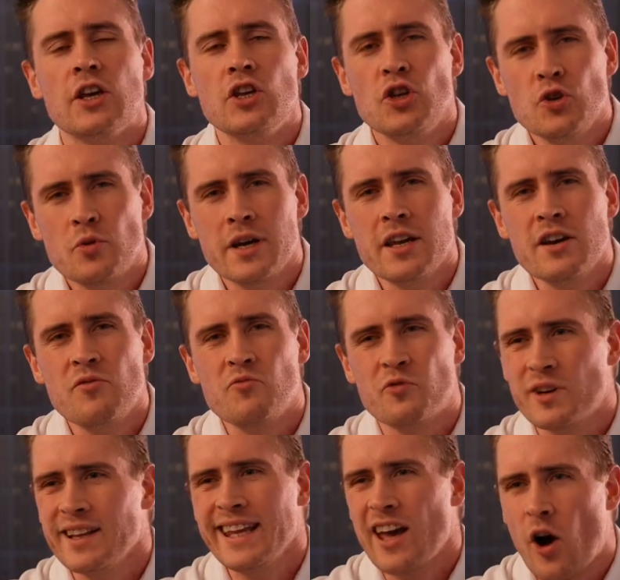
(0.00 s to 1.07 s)
You can
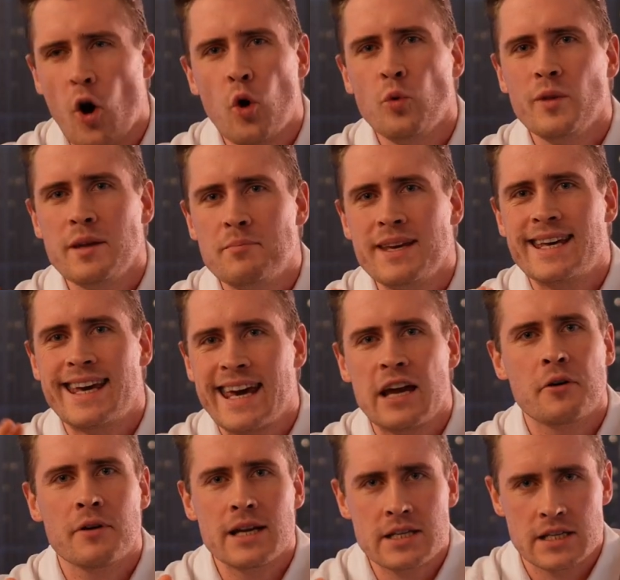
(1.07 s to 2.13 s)
really only be
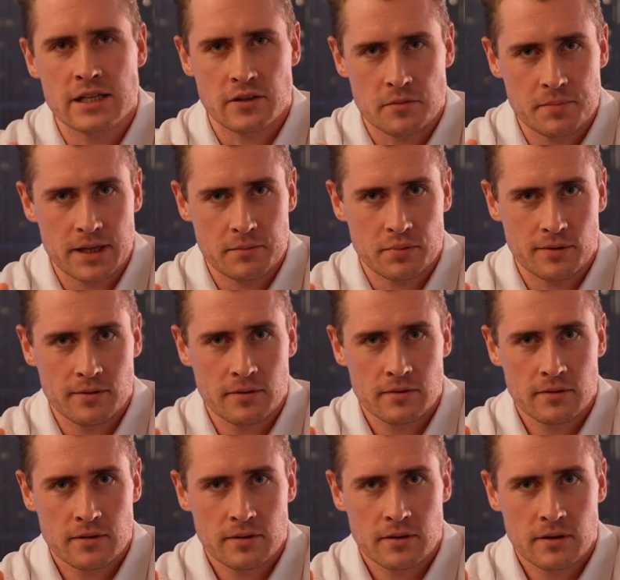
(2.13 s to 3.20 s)
curious in other people
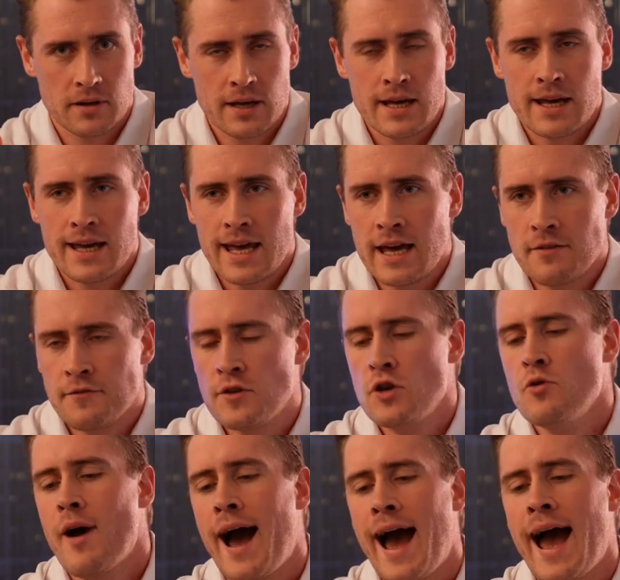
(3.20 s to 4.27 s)
if
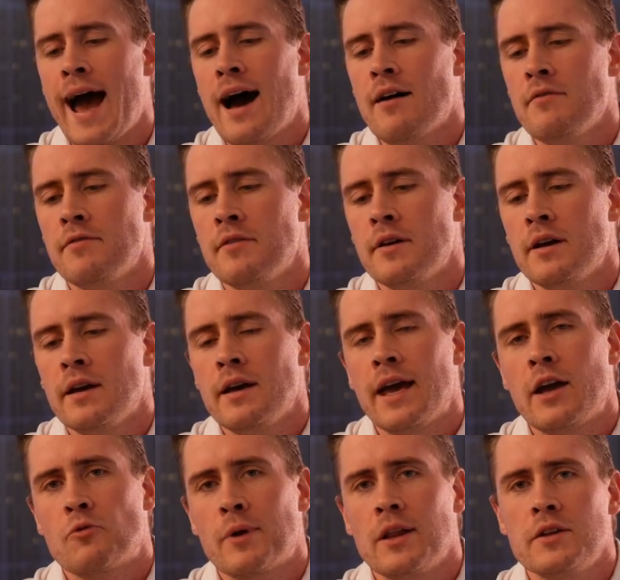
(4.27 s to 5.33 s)
you have
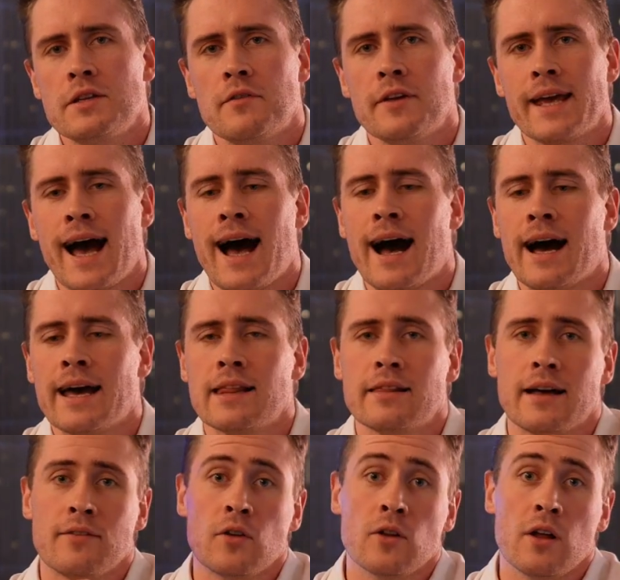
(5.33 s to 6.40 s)
a relatively high
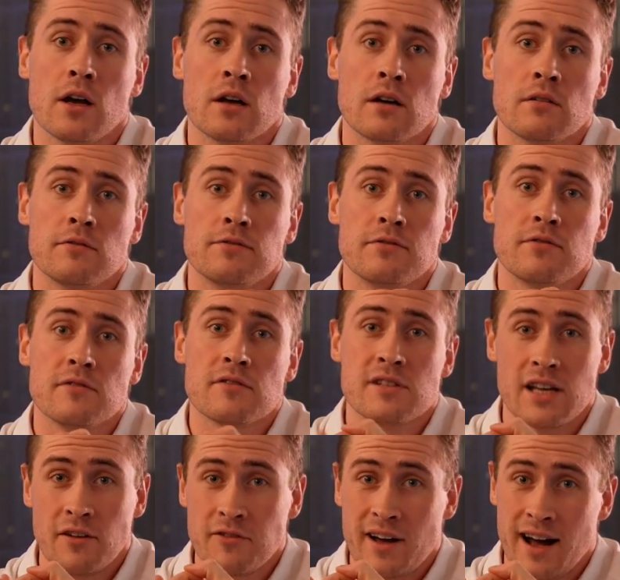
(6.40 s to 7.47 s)
level of
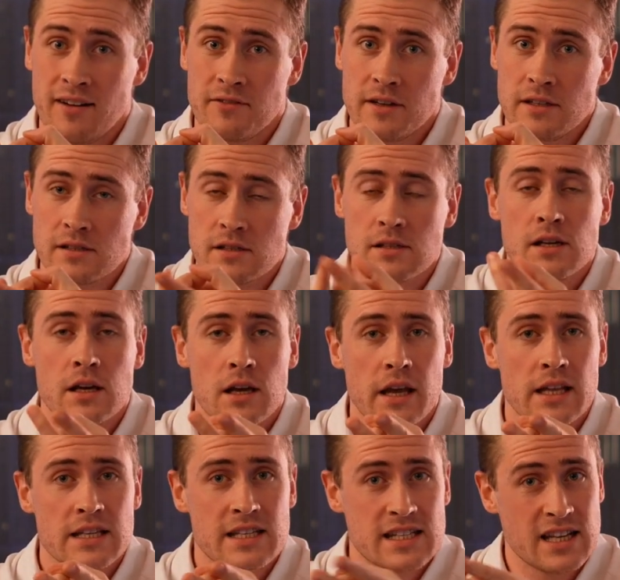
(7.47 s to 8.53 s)
self-confidence
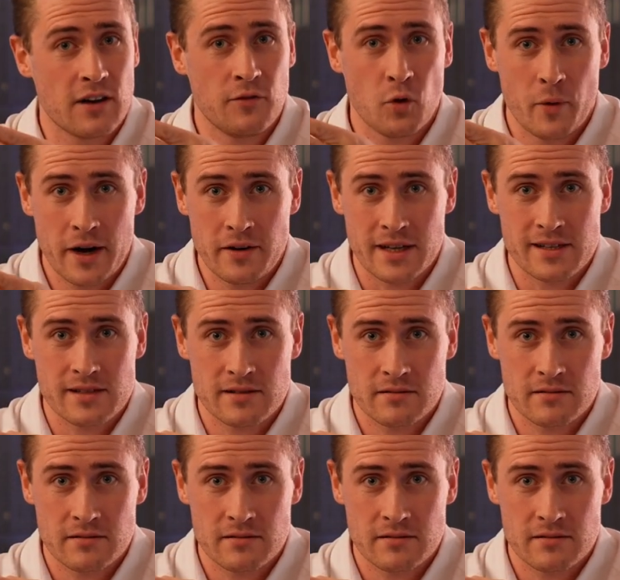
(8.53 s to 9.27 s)
and self-awareness.